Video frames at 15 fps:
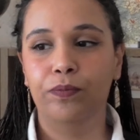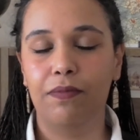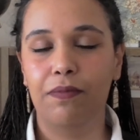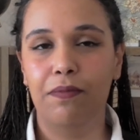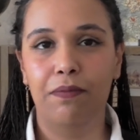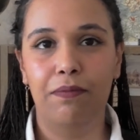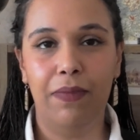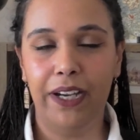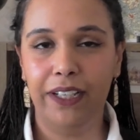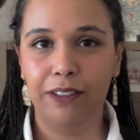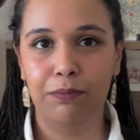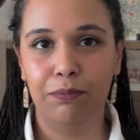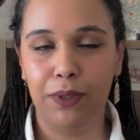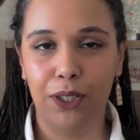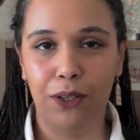
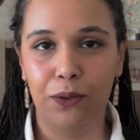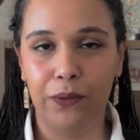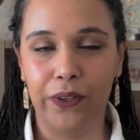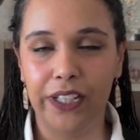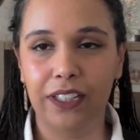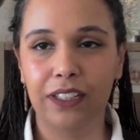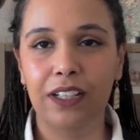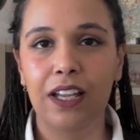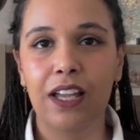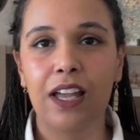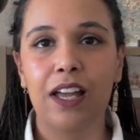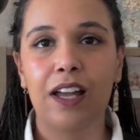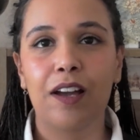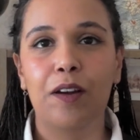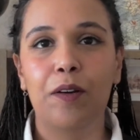mind-blowing,
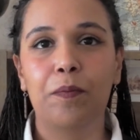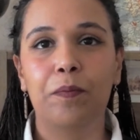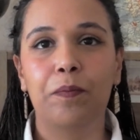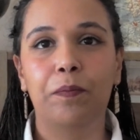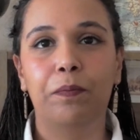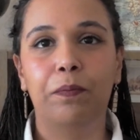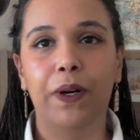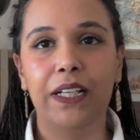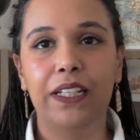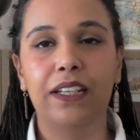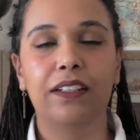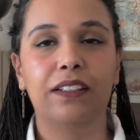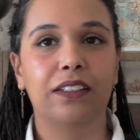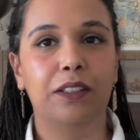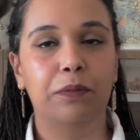but
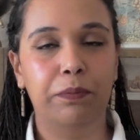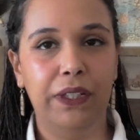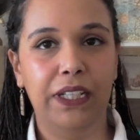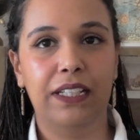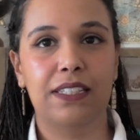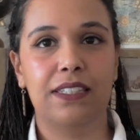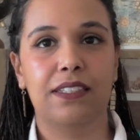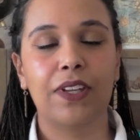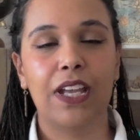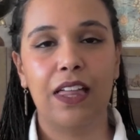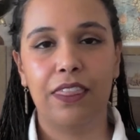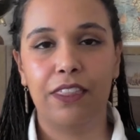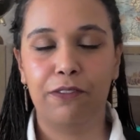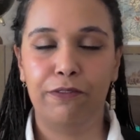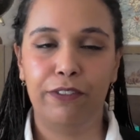it depicts
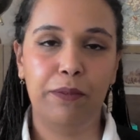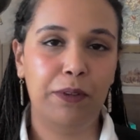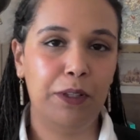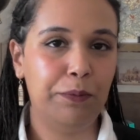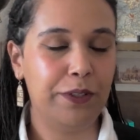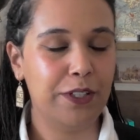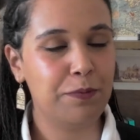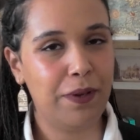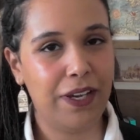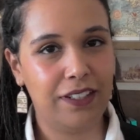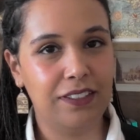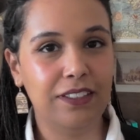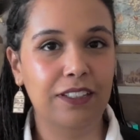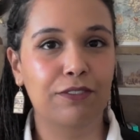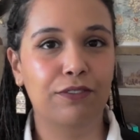the female
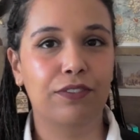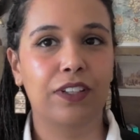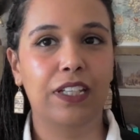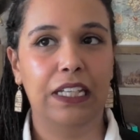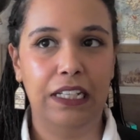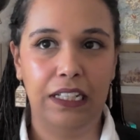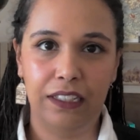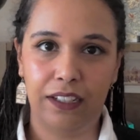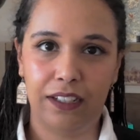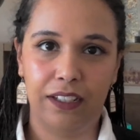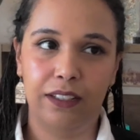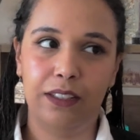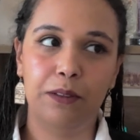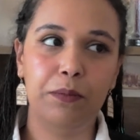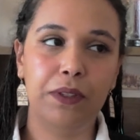perspective in
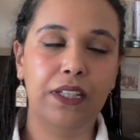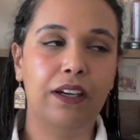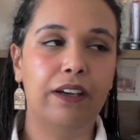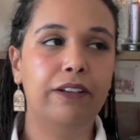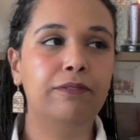academia,